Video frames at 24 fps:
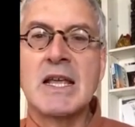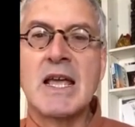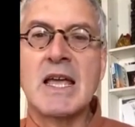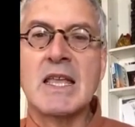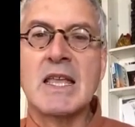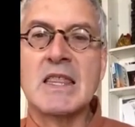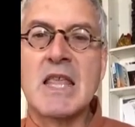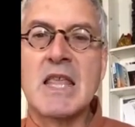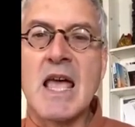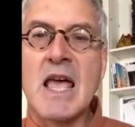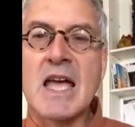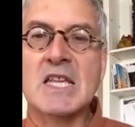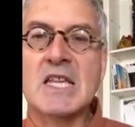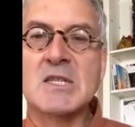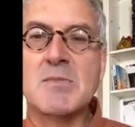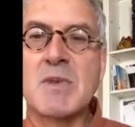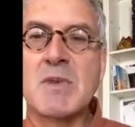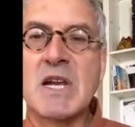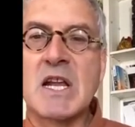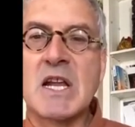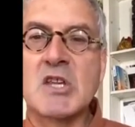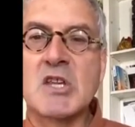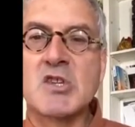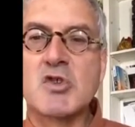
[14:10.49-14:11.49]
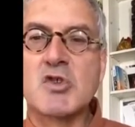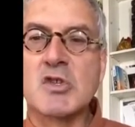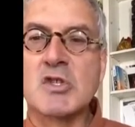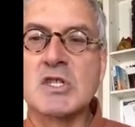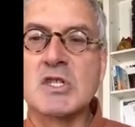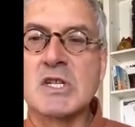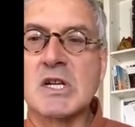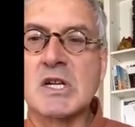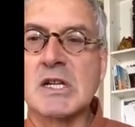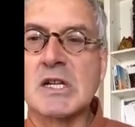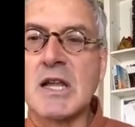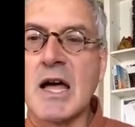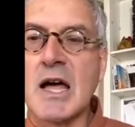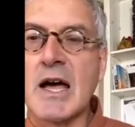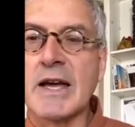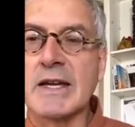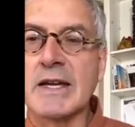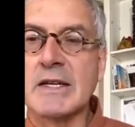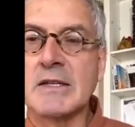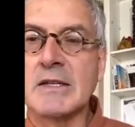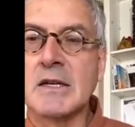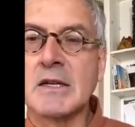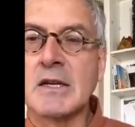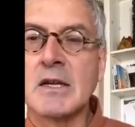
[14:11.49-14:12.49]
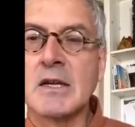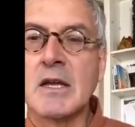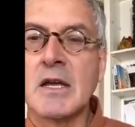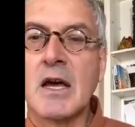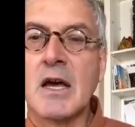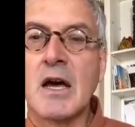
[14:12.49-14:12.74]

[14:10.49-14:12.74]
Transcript: and the exponential decline